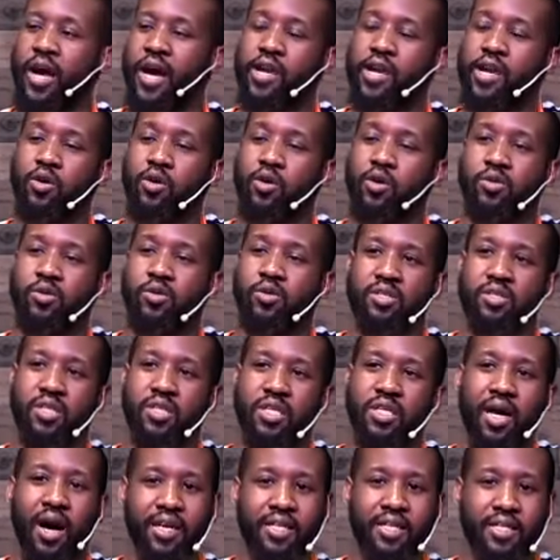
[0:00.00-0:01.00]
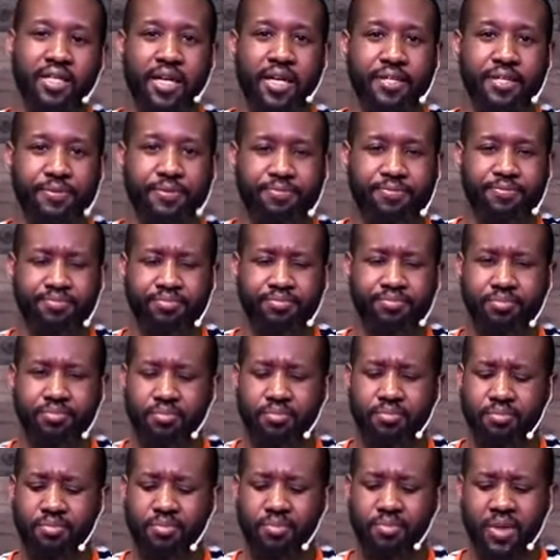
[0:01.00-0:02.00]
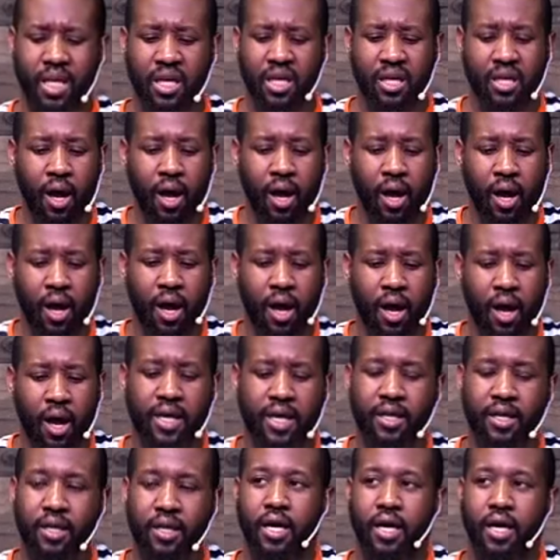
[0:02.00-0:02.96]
cried out to God and says, "God,